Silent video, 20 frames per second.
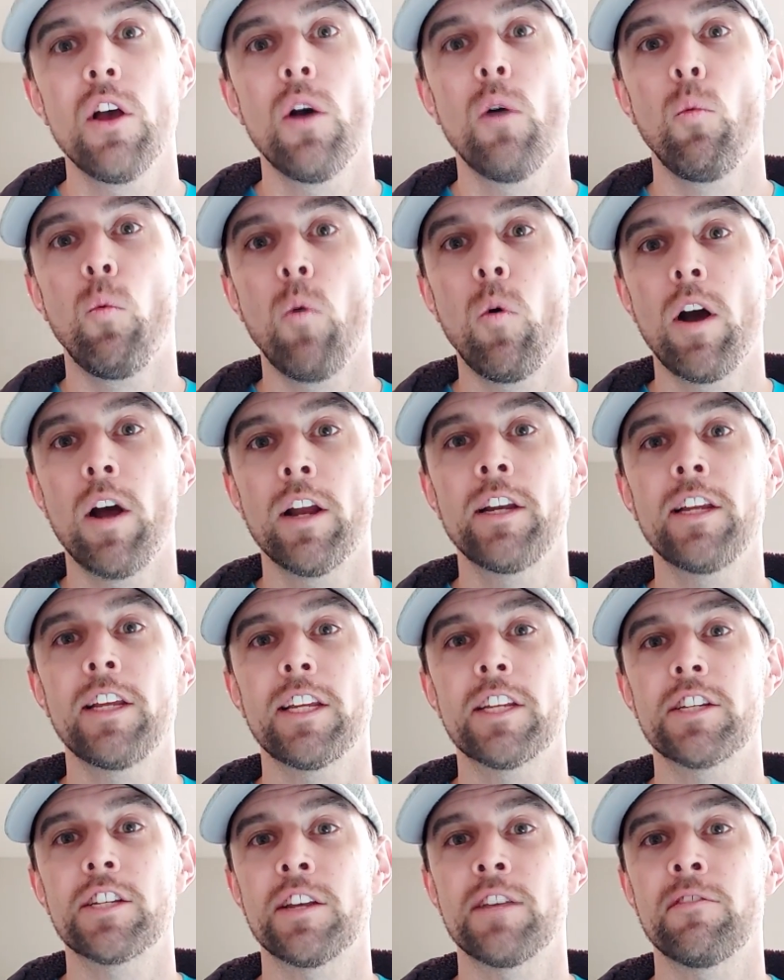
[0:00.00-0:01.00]
One
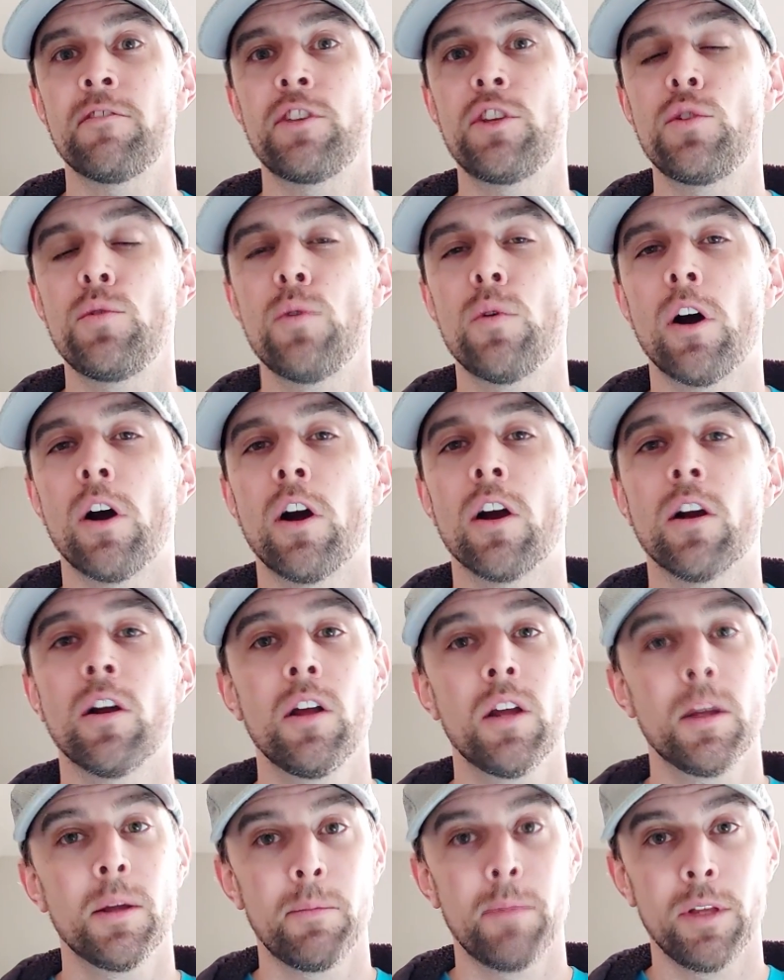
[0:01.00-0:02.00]
is if you are
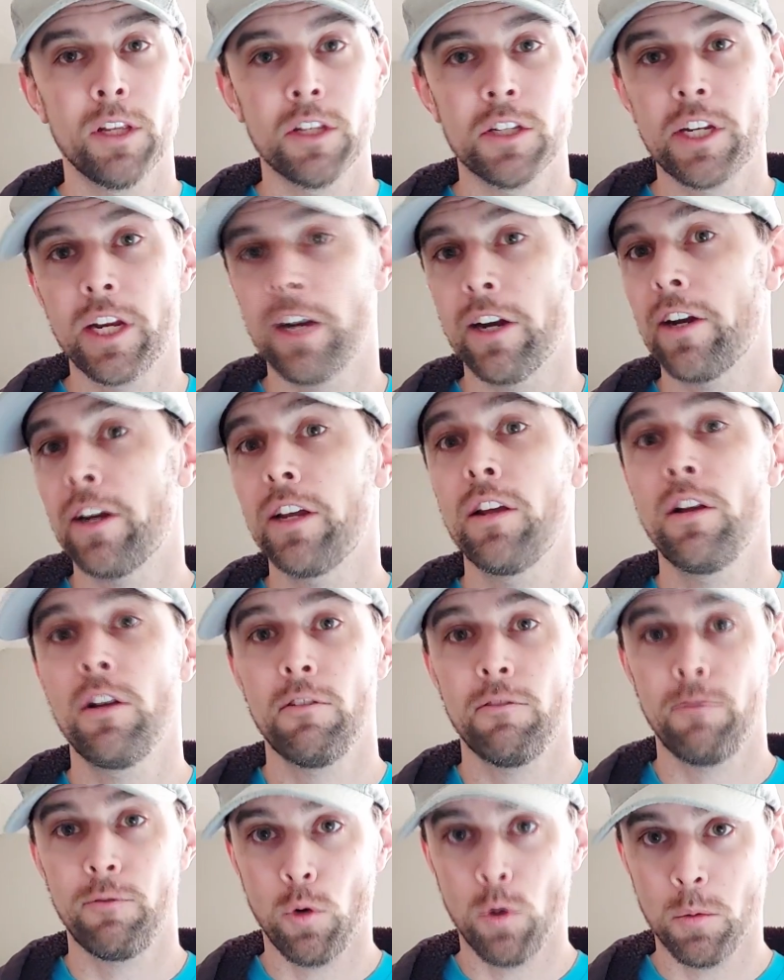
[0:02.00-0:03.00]
military,
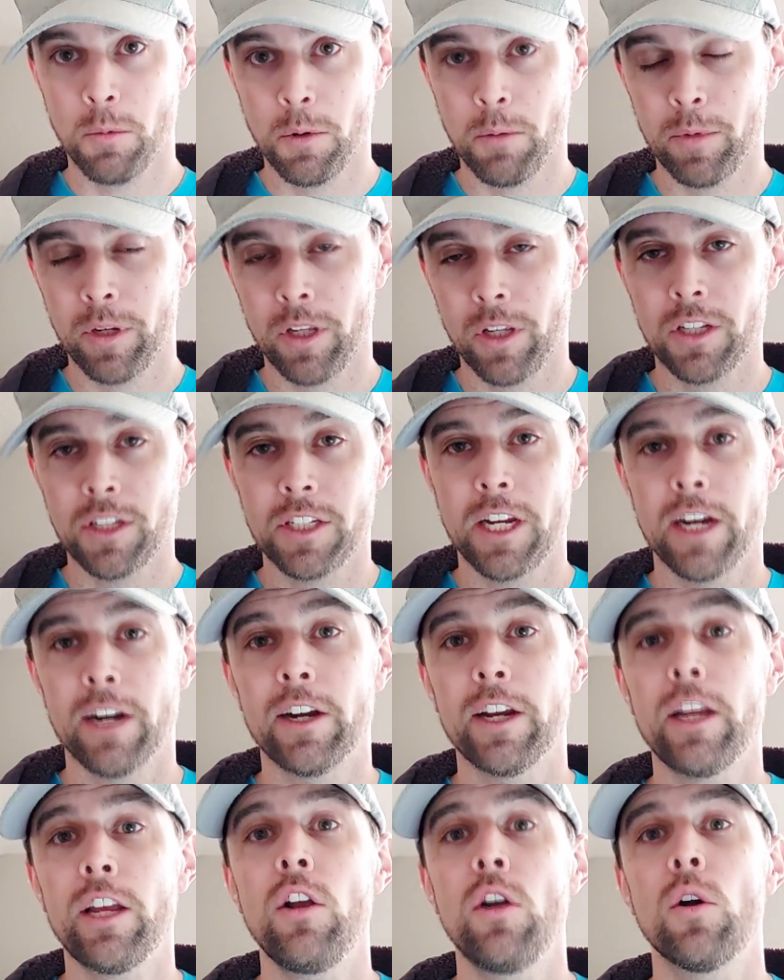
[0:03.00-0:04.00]
former
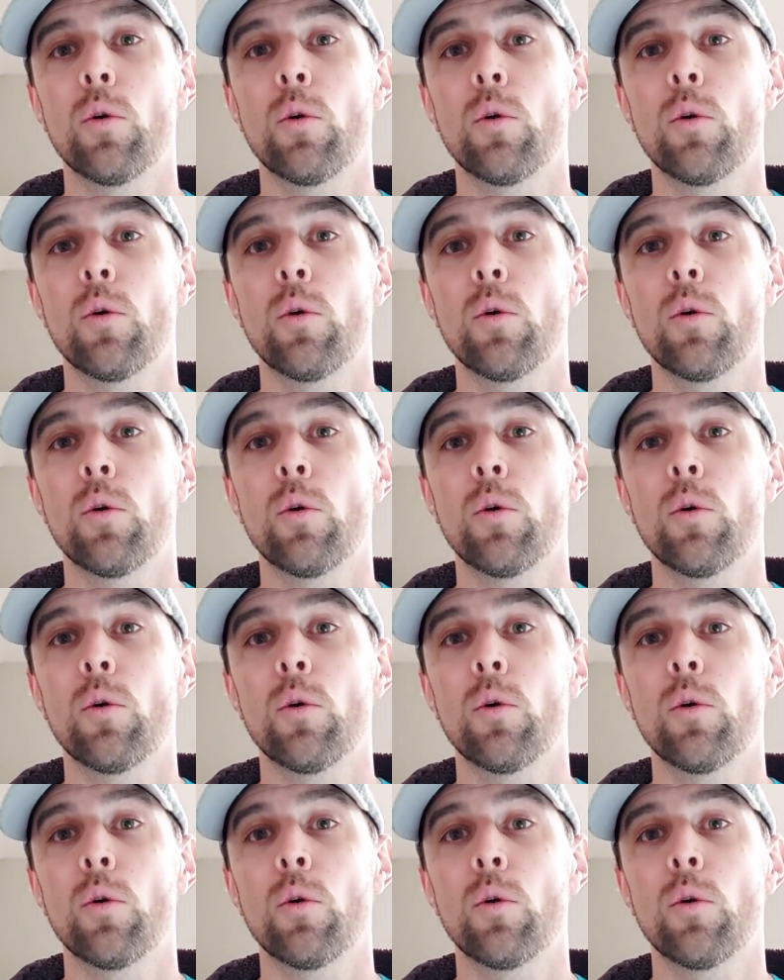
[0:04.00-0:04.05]
military,